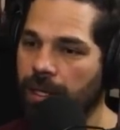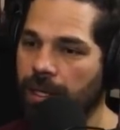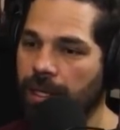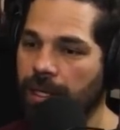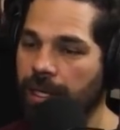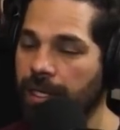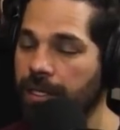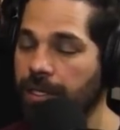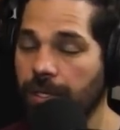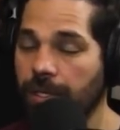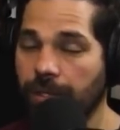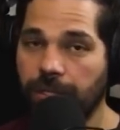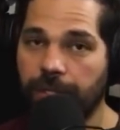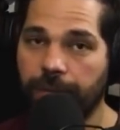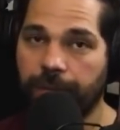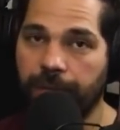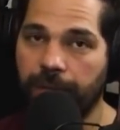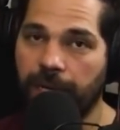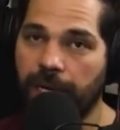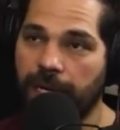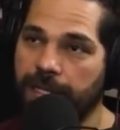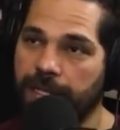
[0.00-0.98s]
And it's no
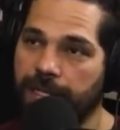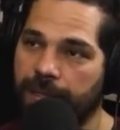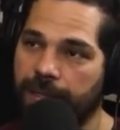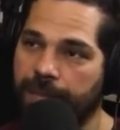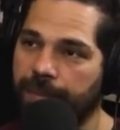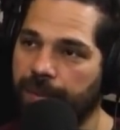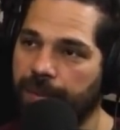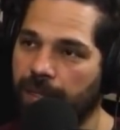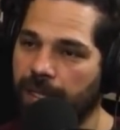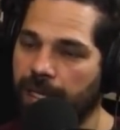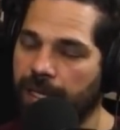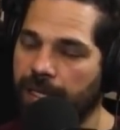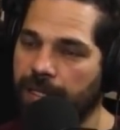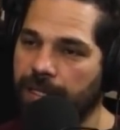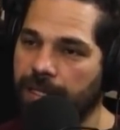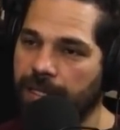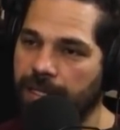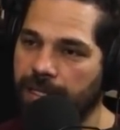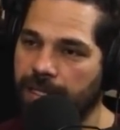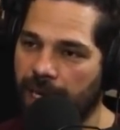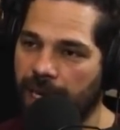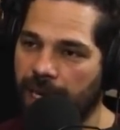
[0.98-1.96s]
surprise that book has
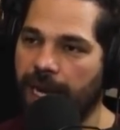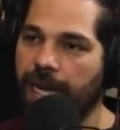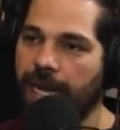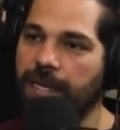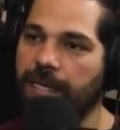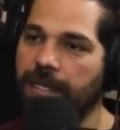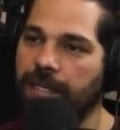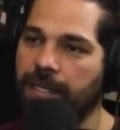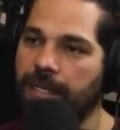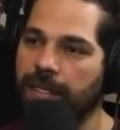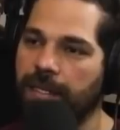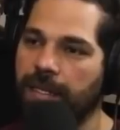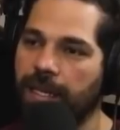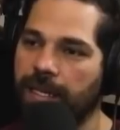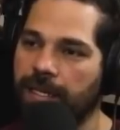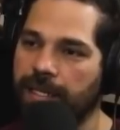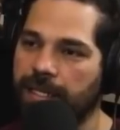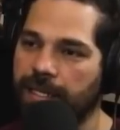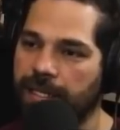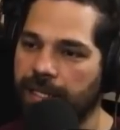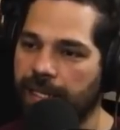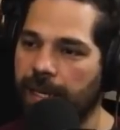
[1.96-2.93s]
sat
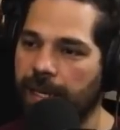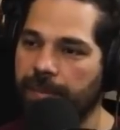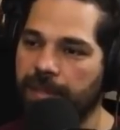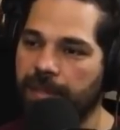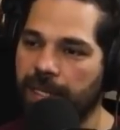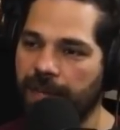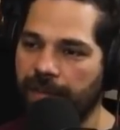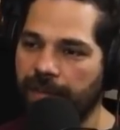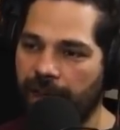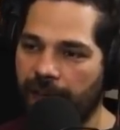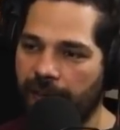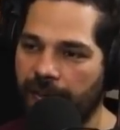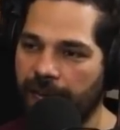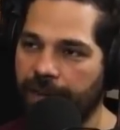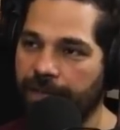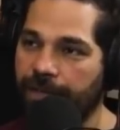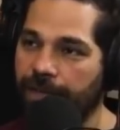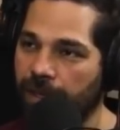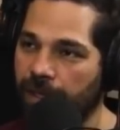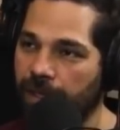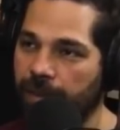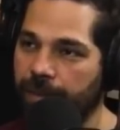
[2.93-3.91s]
and slept, and I've had it
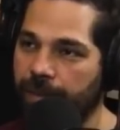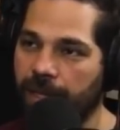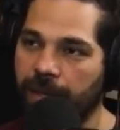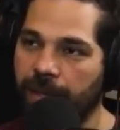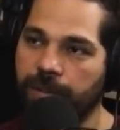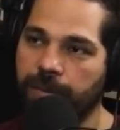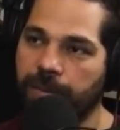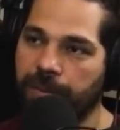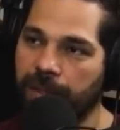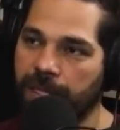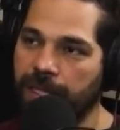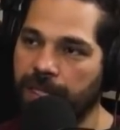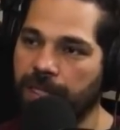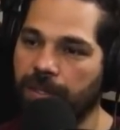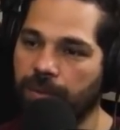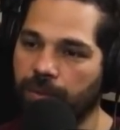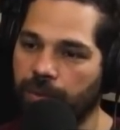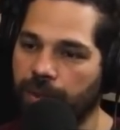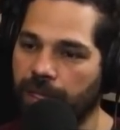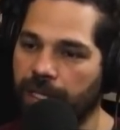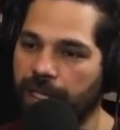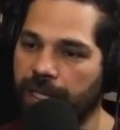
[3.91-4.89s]
for a little bit. I was pleased
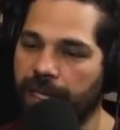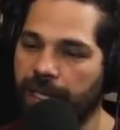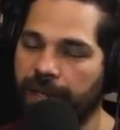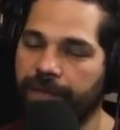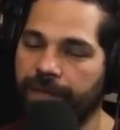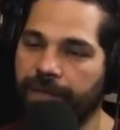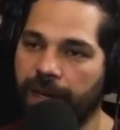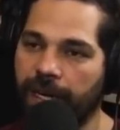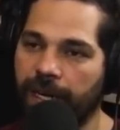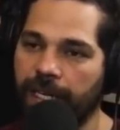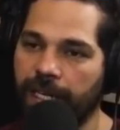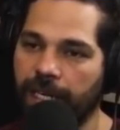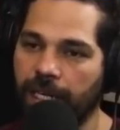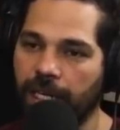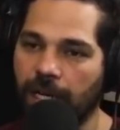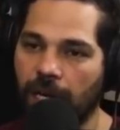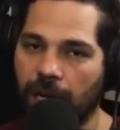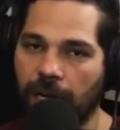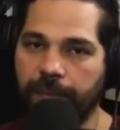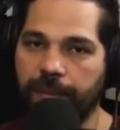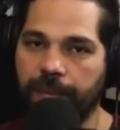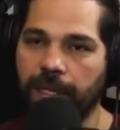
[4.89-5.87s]
to really get finally a
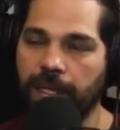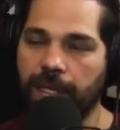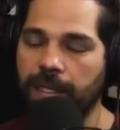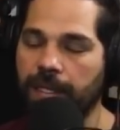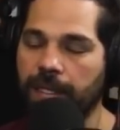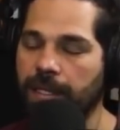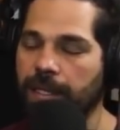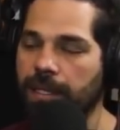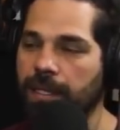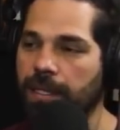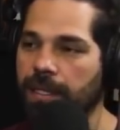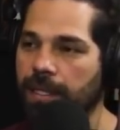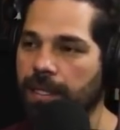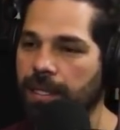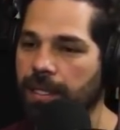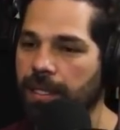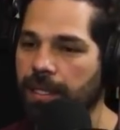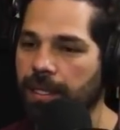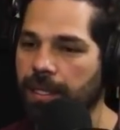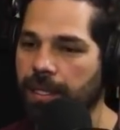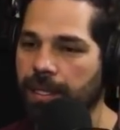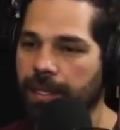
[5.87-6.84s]
copy,
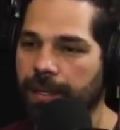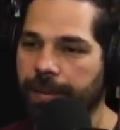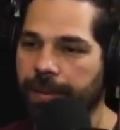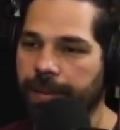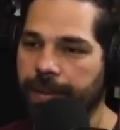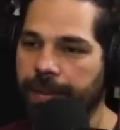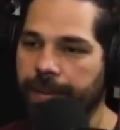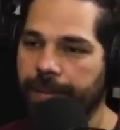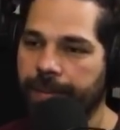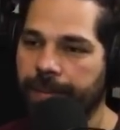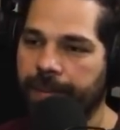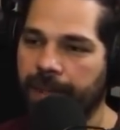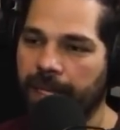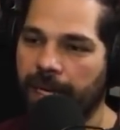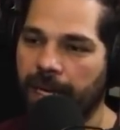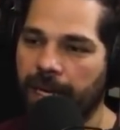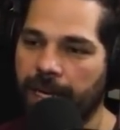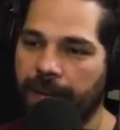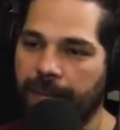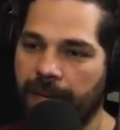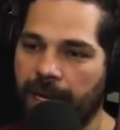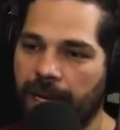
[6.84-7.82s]
but
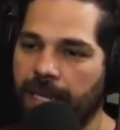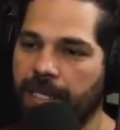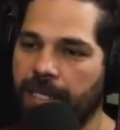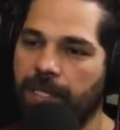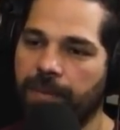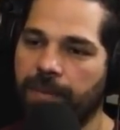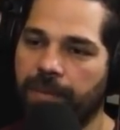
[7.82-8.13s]
I am not